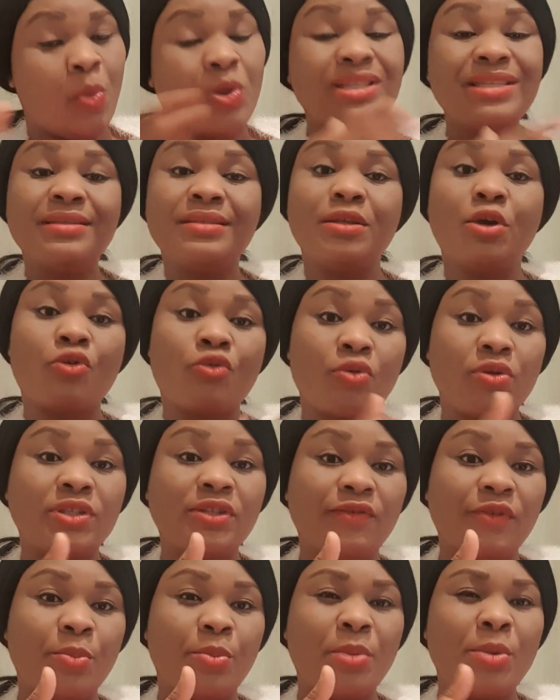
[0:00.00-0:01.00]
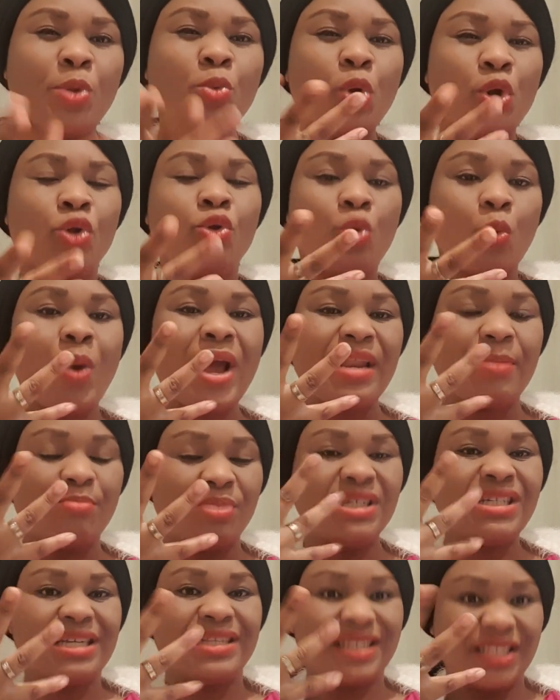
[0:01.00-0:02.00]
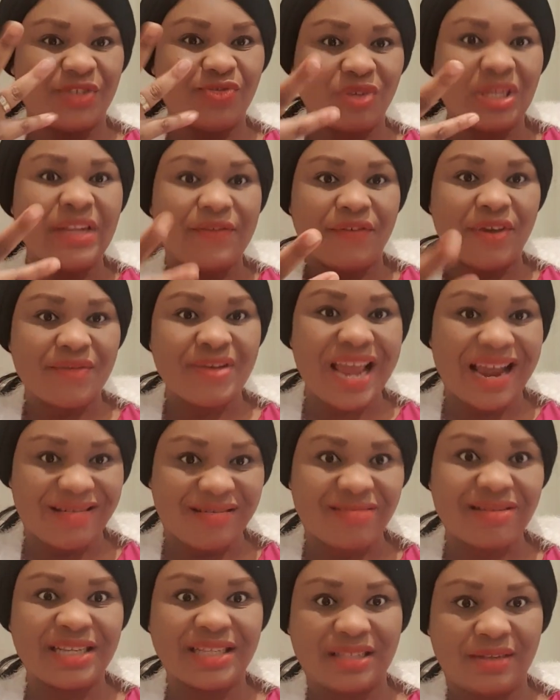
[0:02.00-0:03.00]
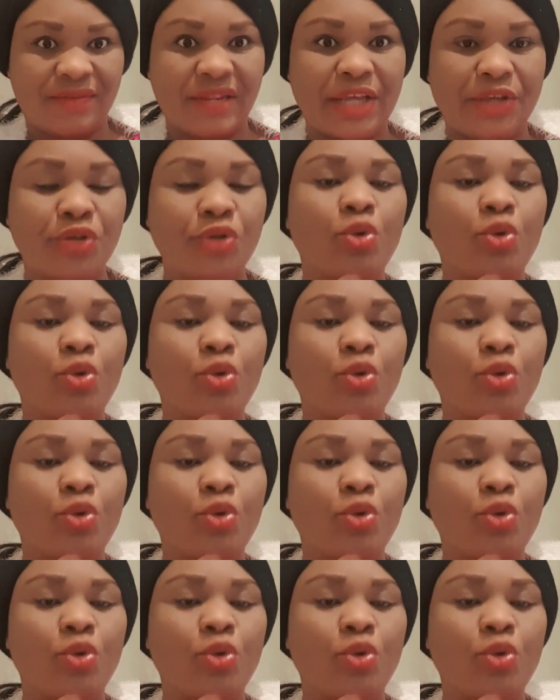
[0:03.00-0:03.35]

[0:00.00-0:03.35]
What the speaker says: What is the cause of the problem? You want to know why the patient is really very aggressive,